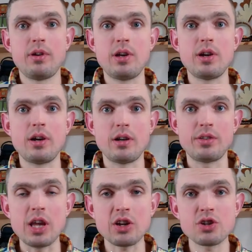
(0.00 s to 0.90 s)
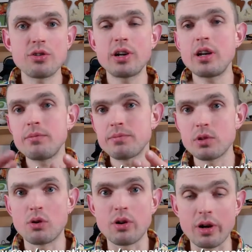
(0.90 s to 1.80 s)
in a dictionary
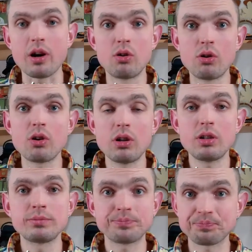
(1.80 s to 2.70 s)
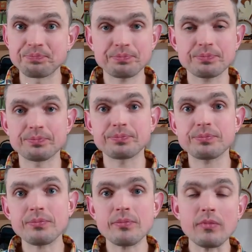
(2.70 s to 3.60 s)
or on Google,
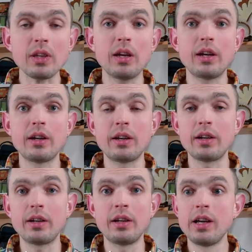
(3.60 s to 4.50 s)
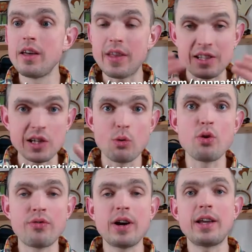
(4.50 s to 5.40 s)
and that's how
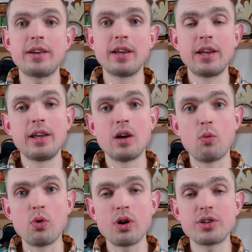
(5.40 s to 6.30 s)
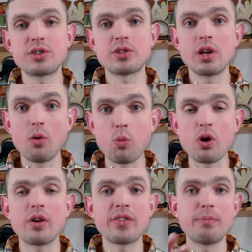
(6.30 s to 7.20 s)
you find words
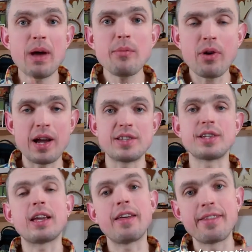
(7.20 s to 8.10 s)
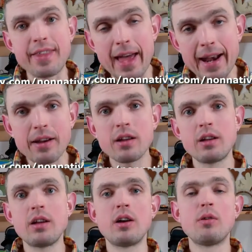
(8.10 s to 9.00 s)
worth memorizing, and then
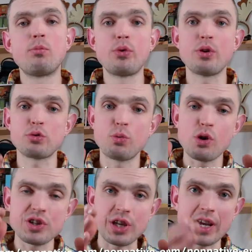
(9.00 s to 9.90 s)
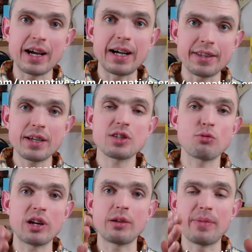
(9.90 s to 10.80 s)
put those words in context,
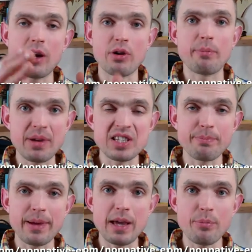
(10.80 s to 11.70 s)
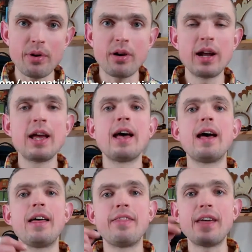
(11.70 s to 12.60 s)
write them down on a piece of paper,
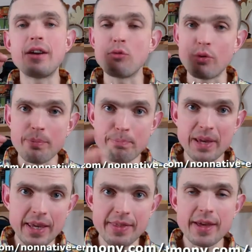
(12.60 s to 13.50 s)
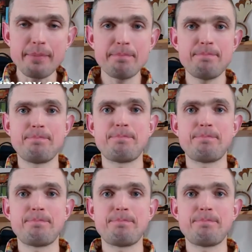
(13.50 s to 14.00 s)
and then repeat them